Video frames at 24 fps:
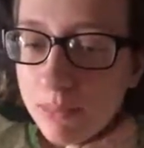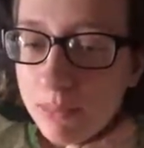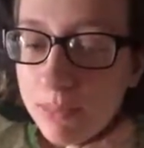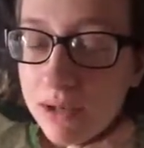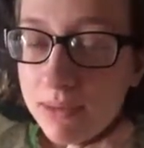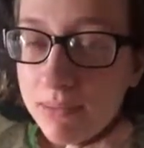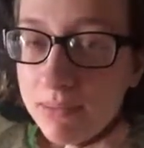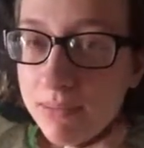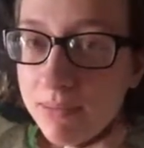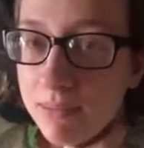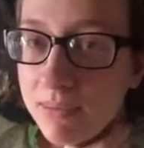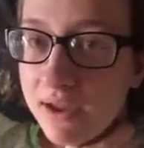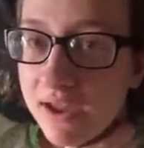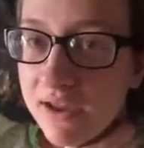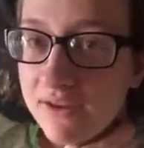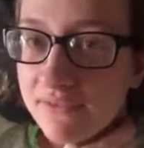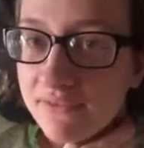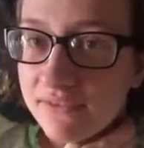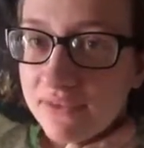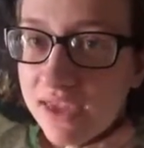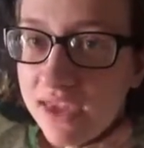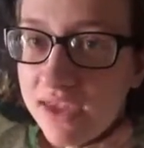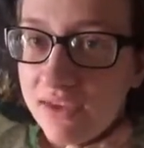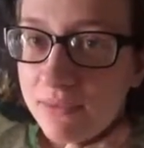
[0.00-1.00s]
many people
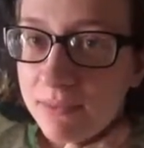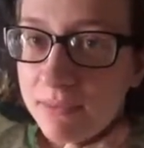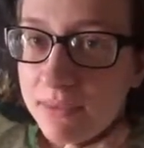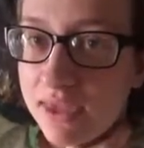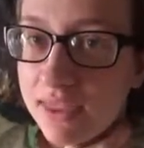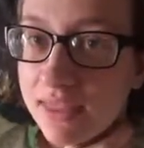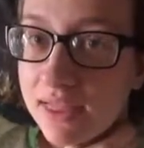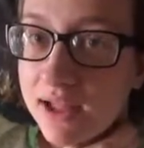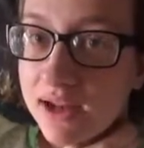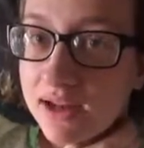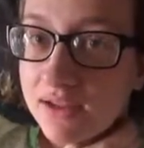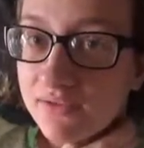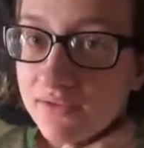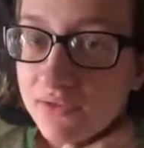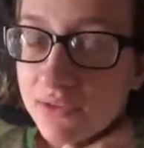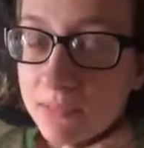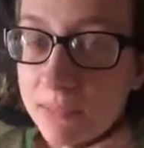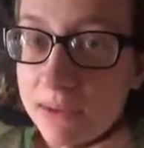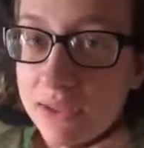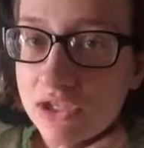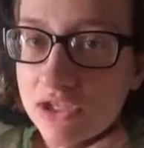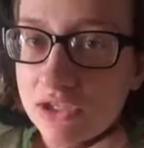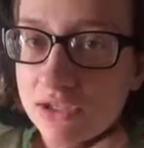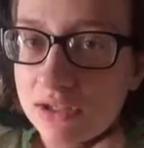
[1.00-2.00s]
have gave me a lot of
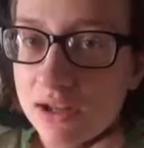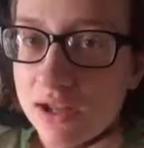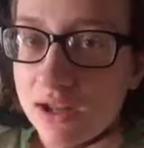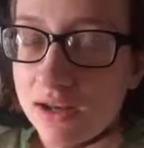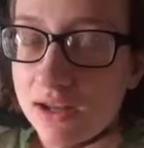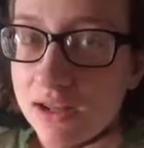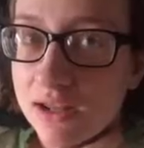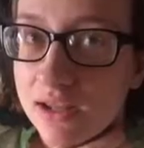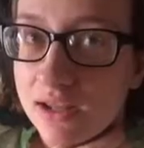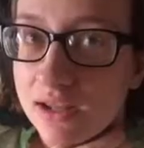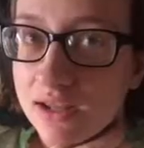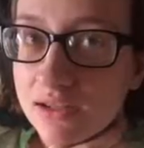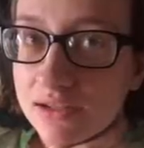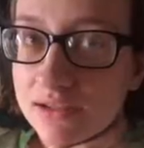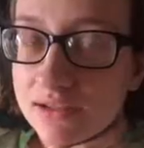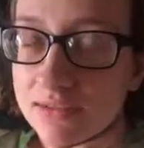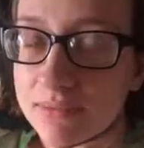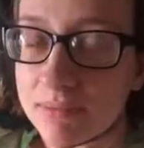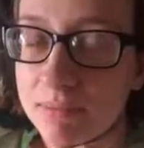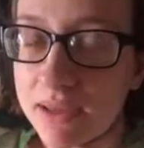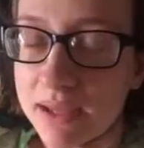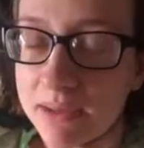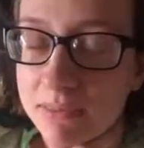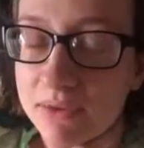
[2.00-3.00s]
information on it, and
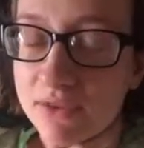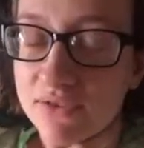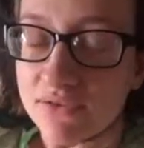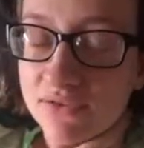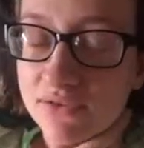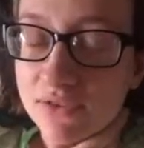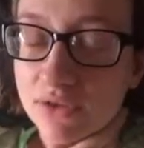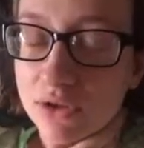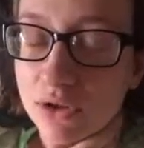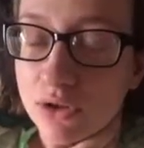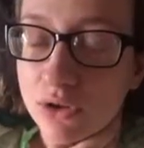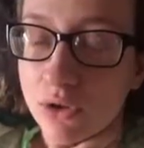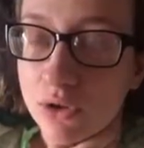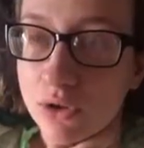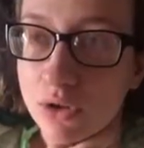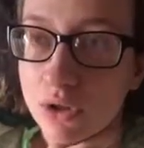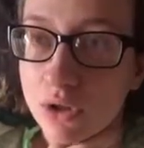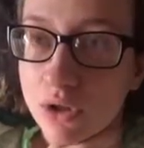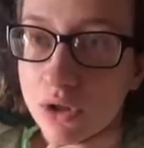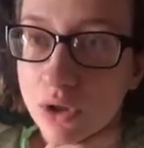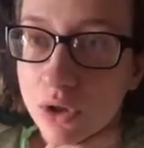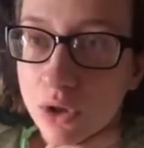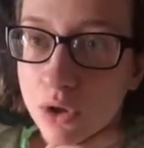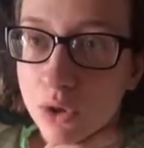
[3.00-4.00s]
it's made me feel
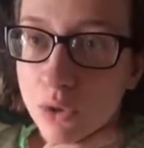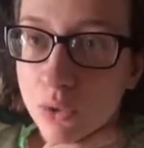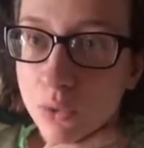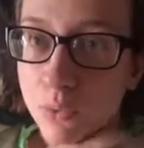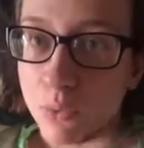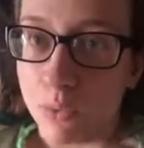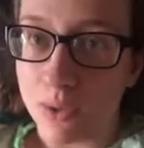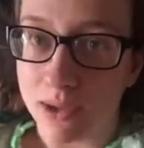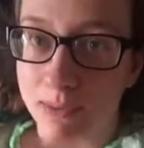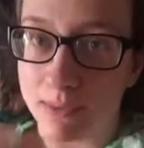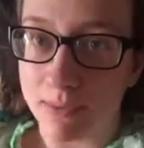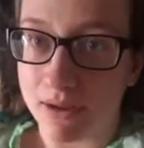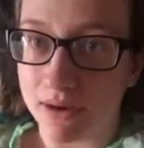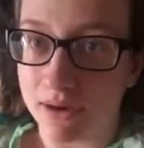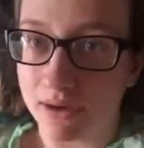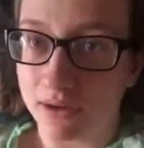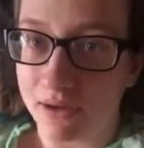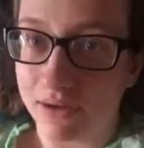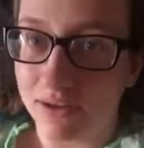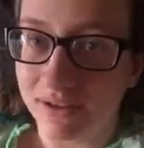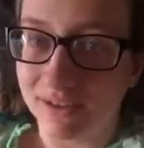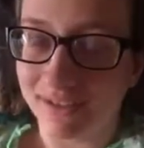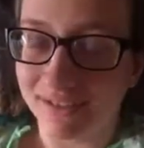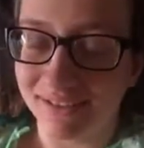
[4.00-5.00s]
way
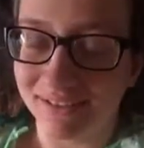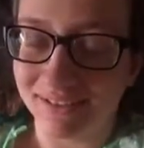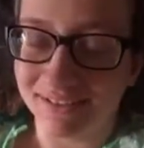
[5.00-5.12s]
better.